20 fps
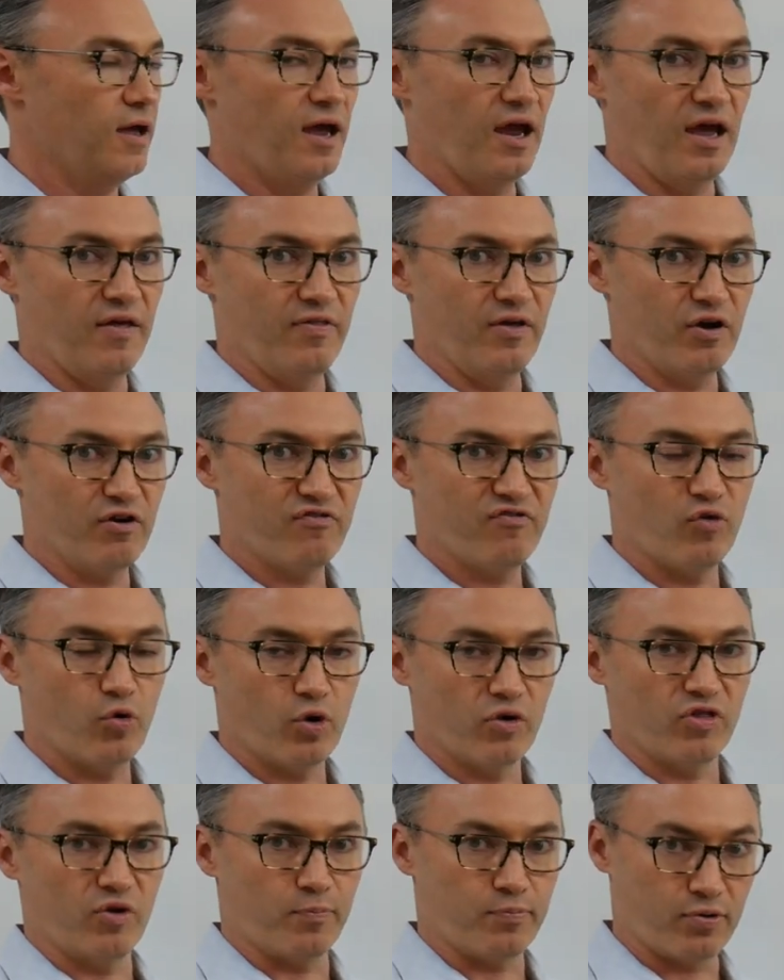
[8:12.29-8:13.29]
And
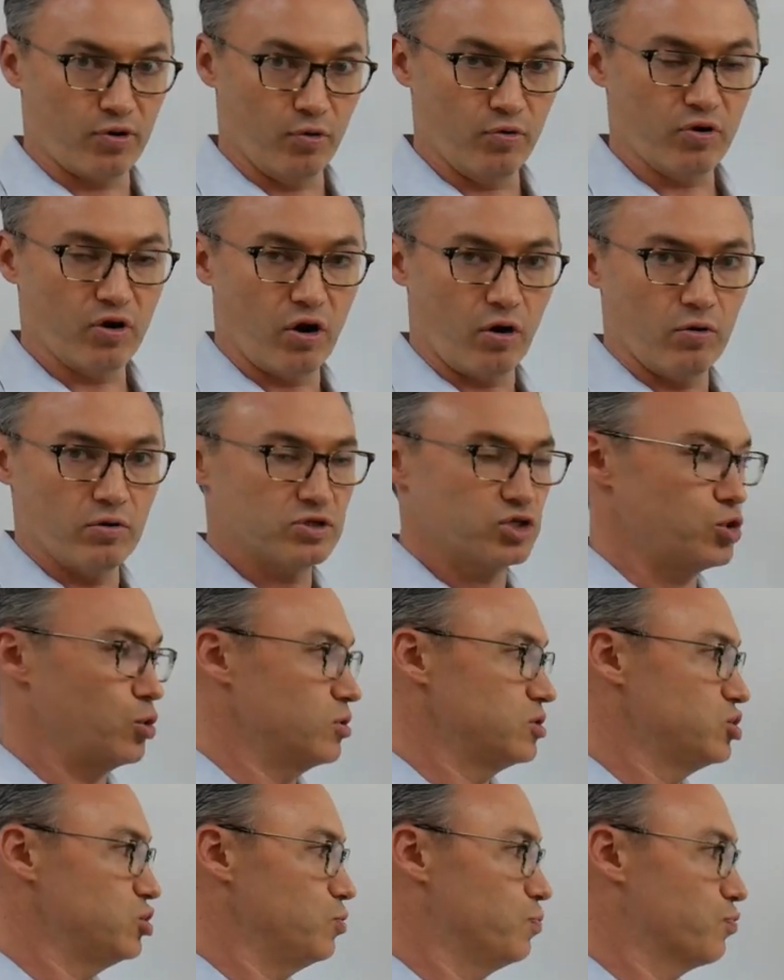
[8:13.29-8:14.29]
therefore, the protocol is
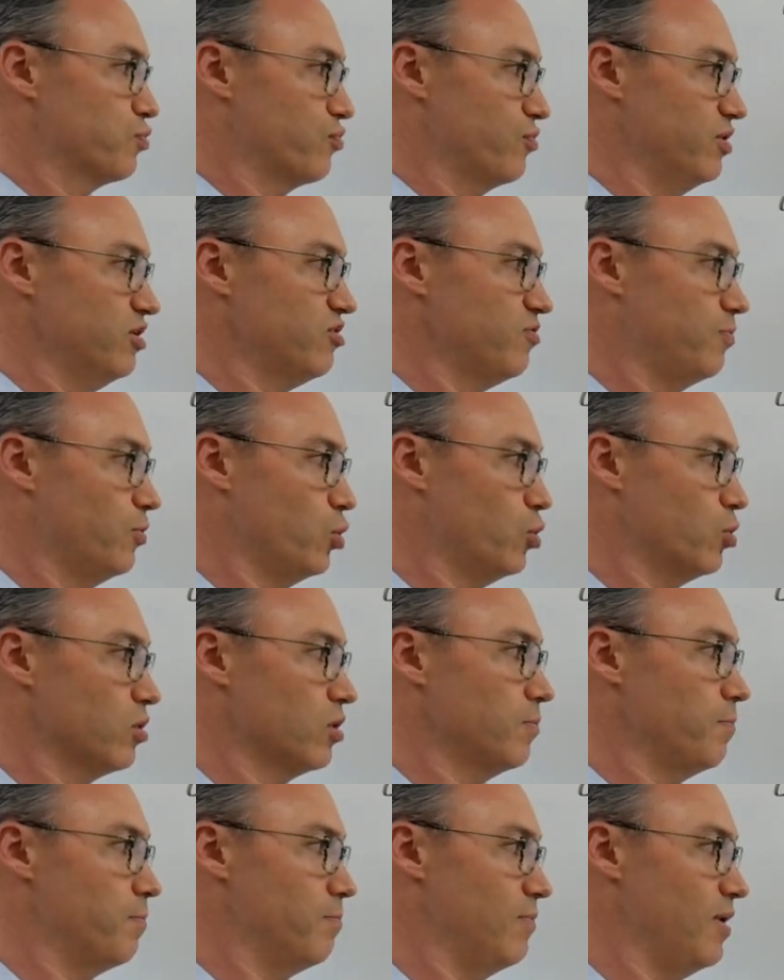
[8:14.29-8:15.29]
going to print
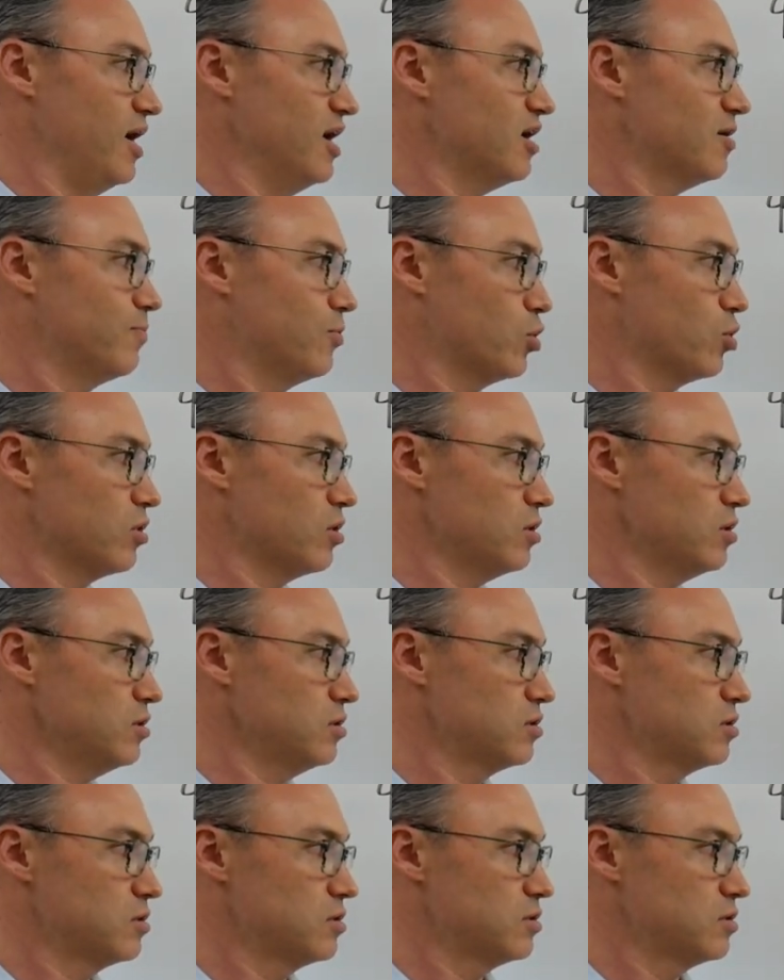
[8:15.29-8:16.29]
more, make
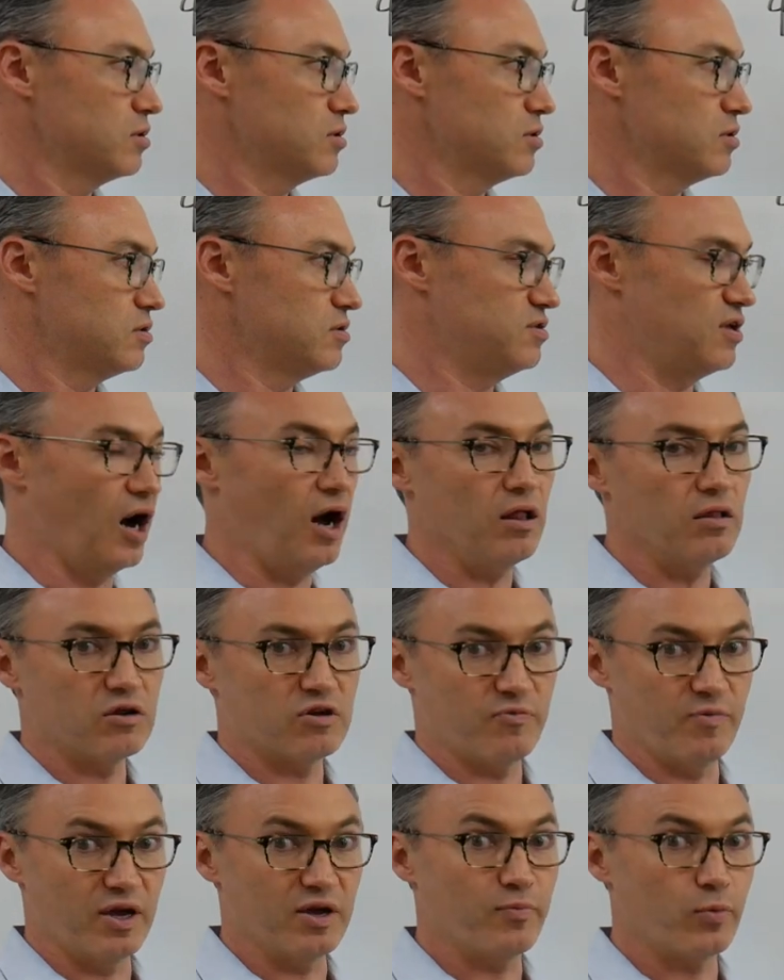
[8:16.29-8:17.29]
more
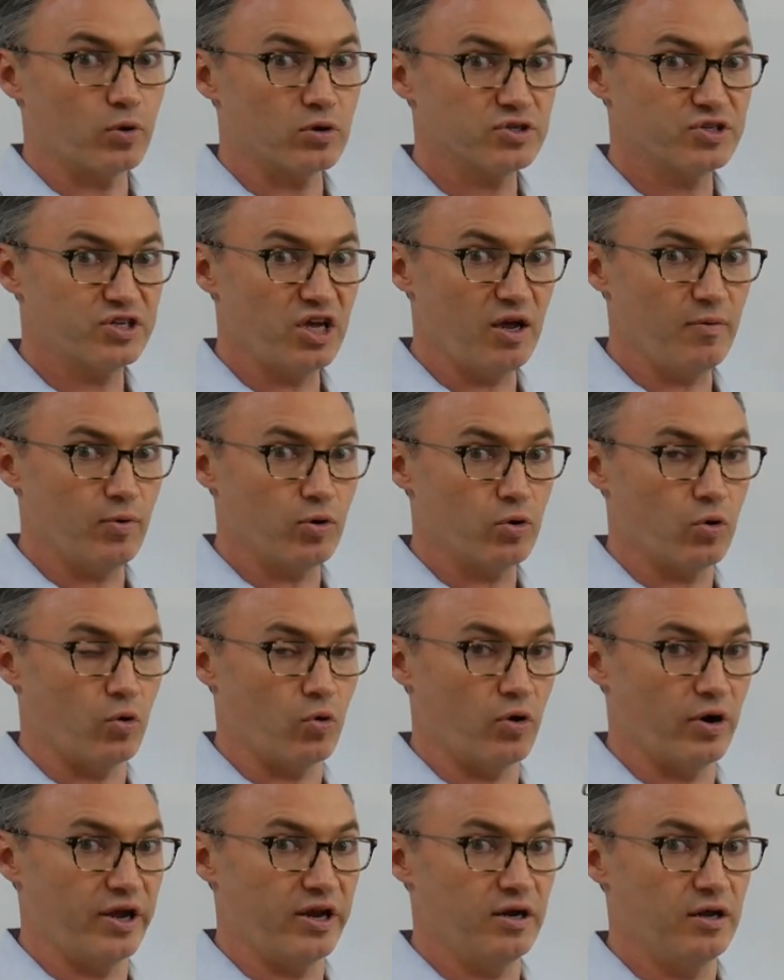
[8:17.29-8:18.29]
dollars, make more
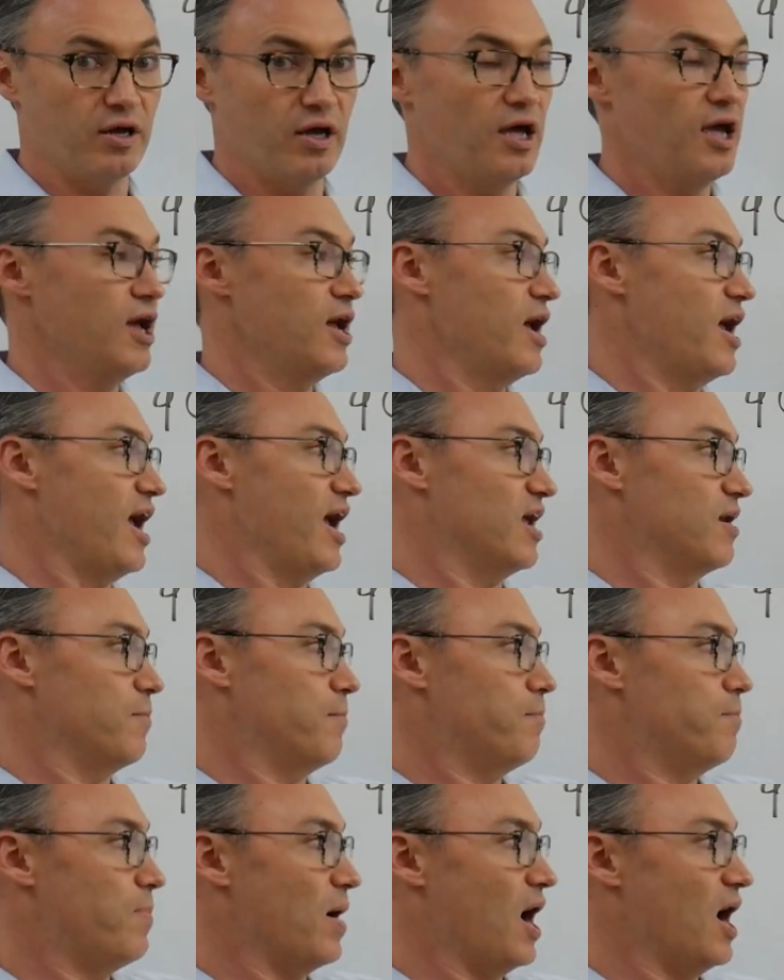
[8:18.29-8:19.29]
stablecoin,
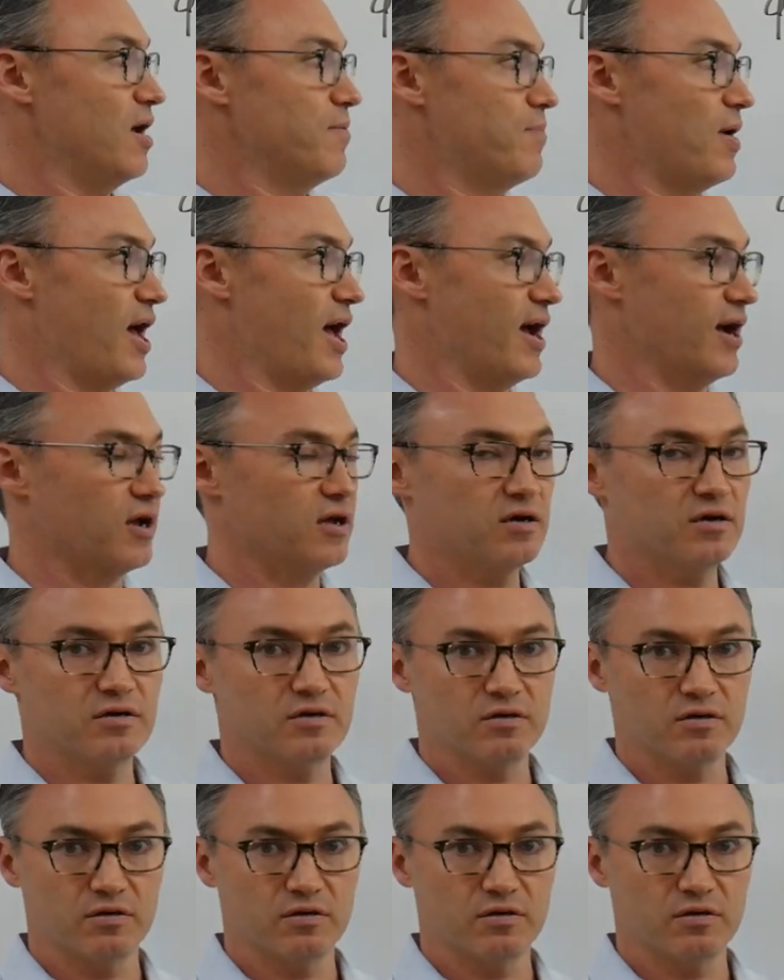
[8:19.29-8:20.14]
and buy back